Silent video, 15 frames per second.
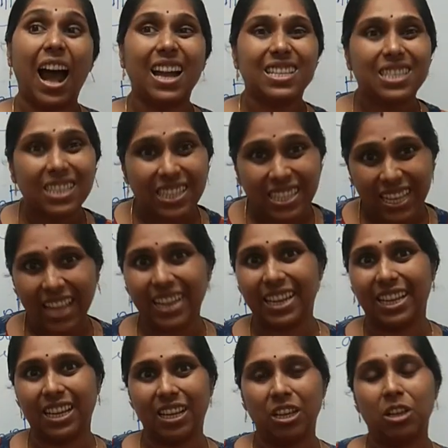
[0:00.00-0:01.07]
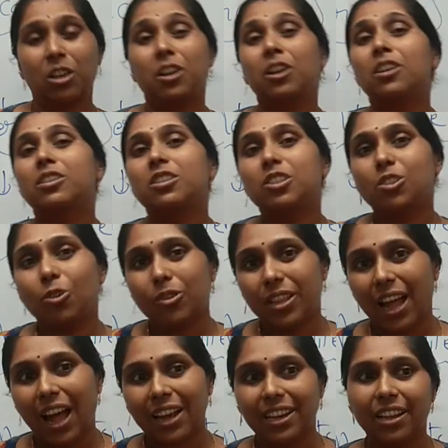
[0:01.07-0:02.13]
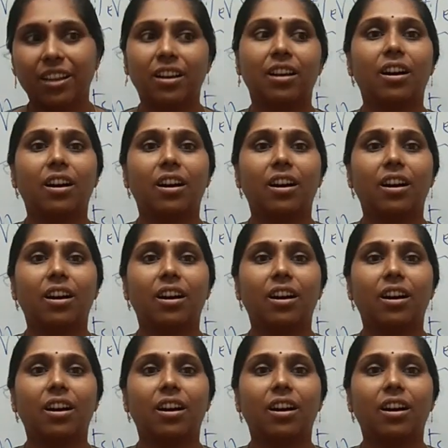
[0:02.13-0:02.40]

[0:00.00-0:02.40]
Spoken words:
are set so that